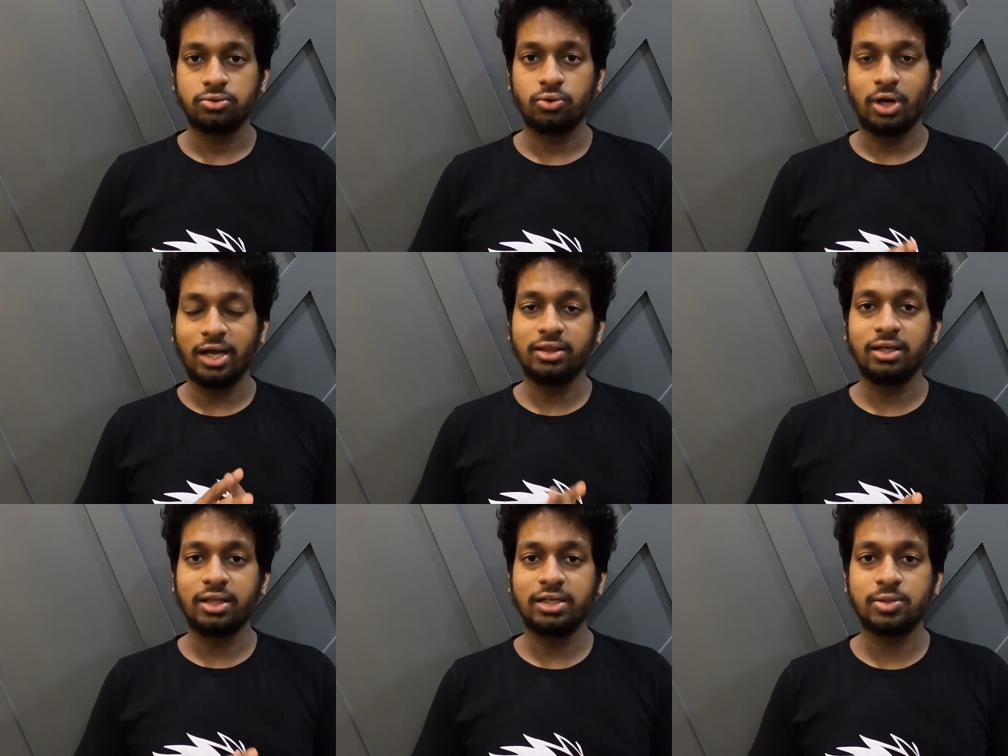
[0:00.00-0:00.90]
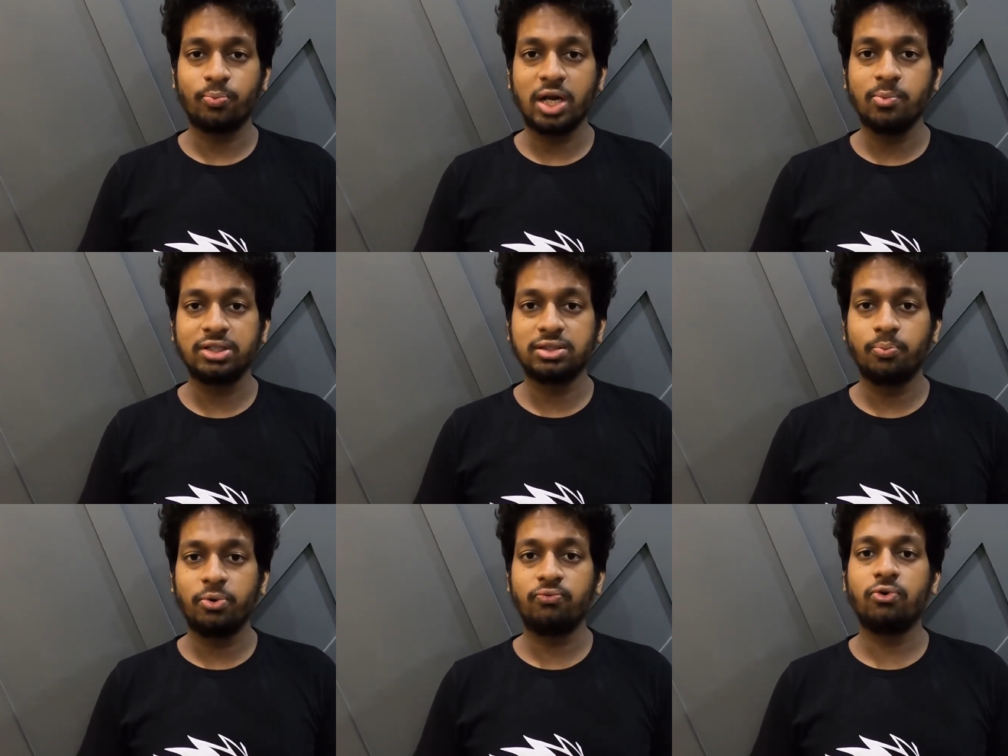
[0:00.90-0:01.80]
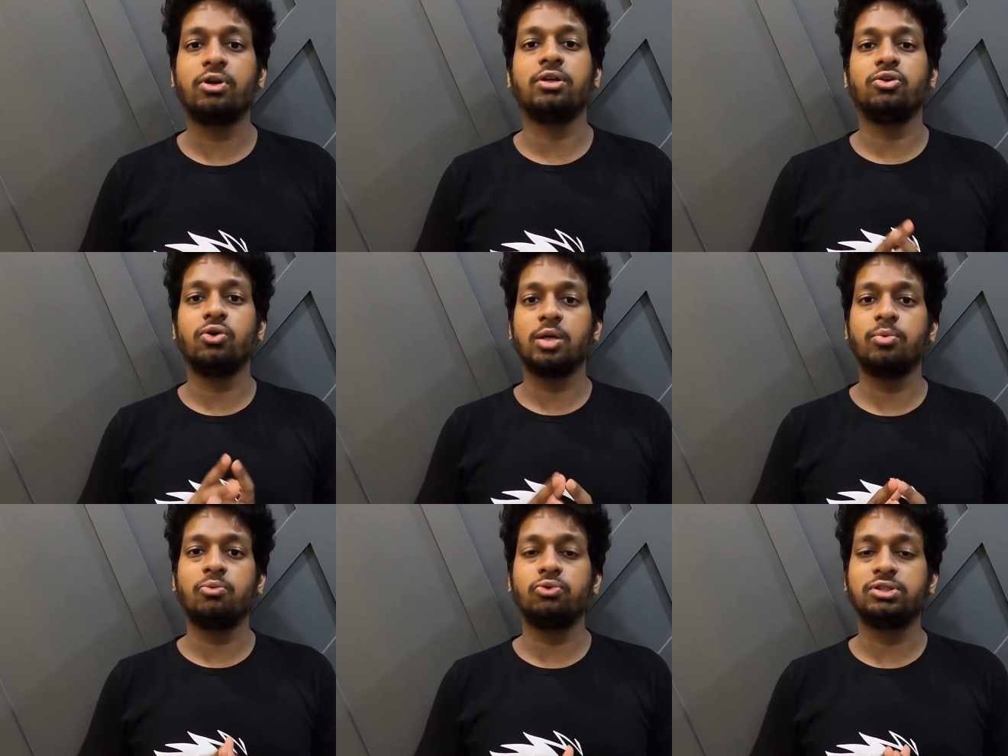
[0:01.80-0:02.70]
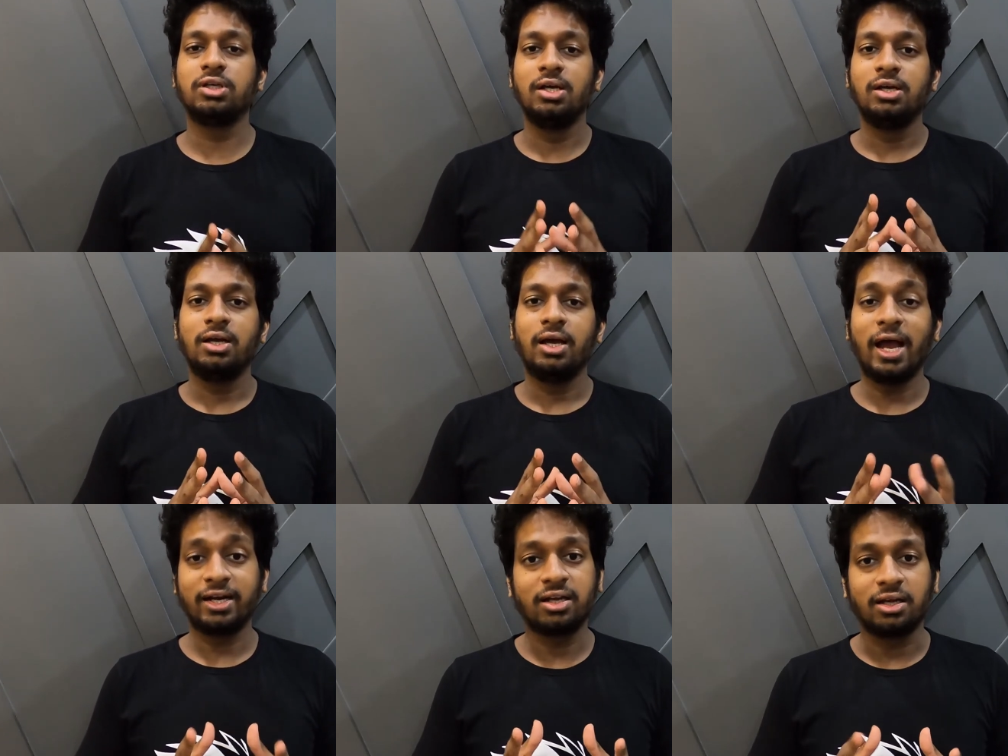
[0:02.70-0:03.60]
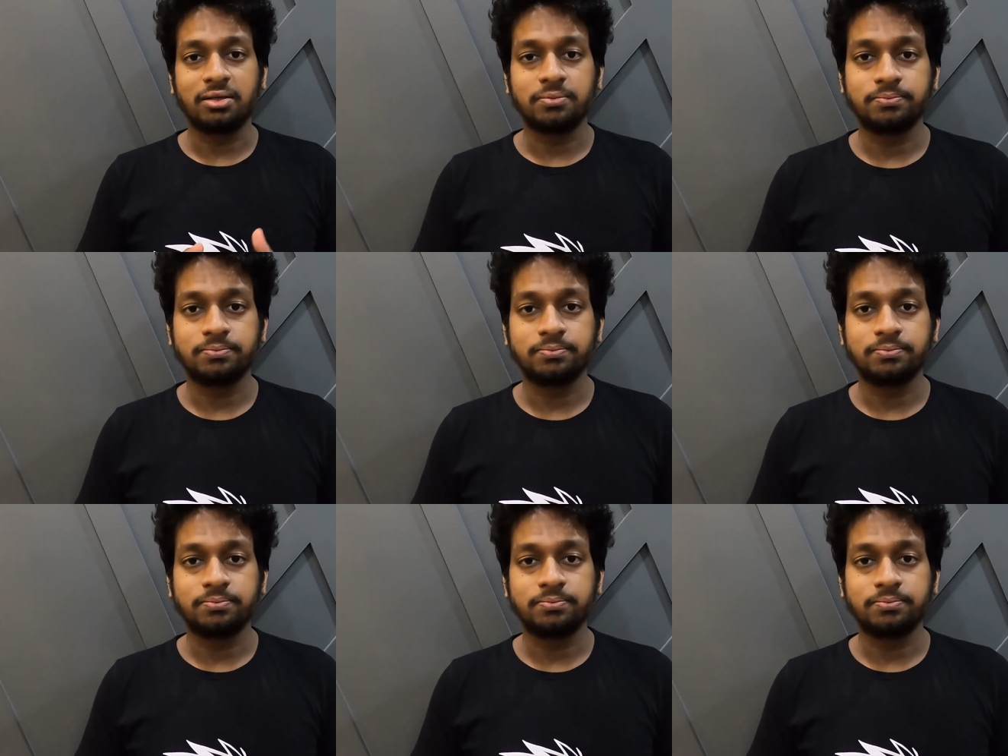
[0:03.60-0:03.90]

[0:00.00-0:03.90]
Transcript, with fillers: So I think that's a prime example for Yogi Babu's acting.